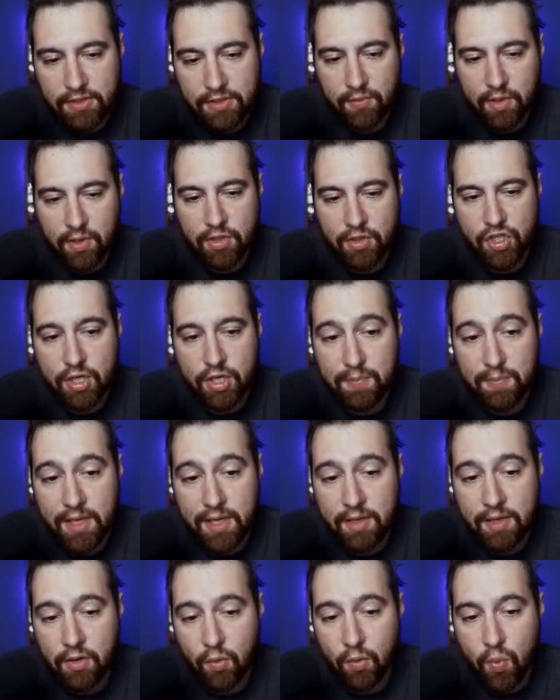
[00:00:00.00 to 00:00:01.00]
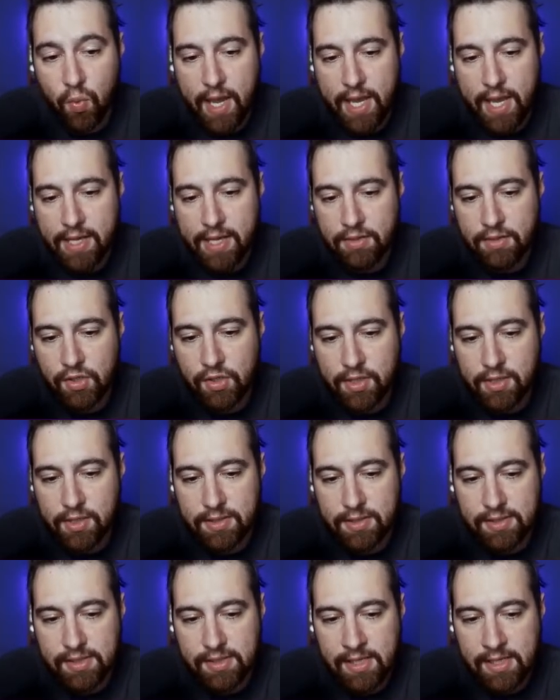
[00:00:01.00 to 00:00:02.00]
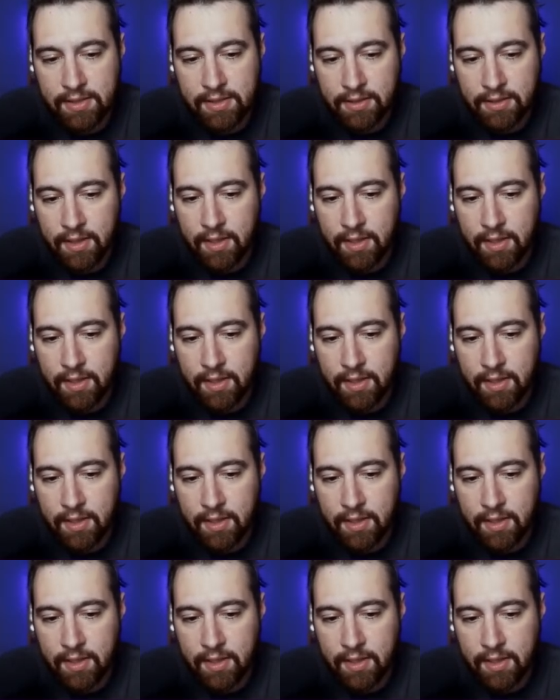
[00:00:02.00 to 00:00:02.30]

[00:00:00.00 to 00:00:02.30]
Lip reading: We're chipping away, as you can see.